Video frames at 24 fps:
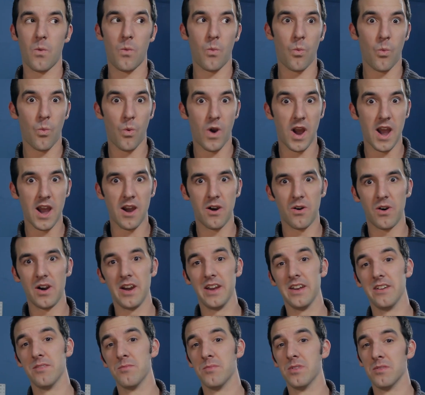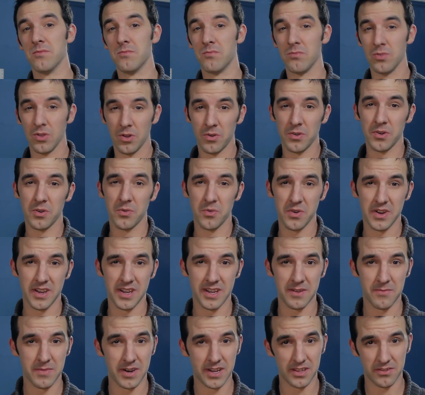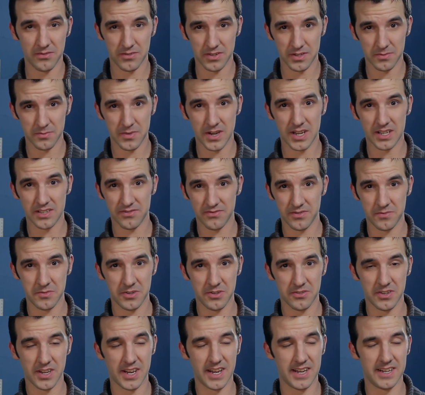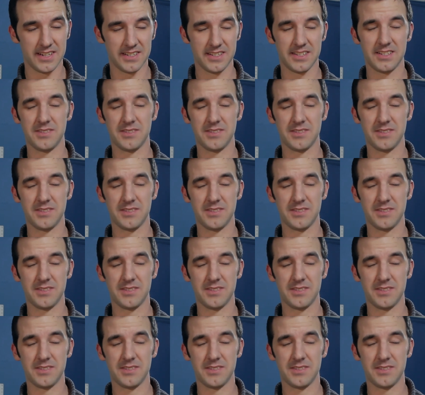wow, I have been blown away by the response from you guys.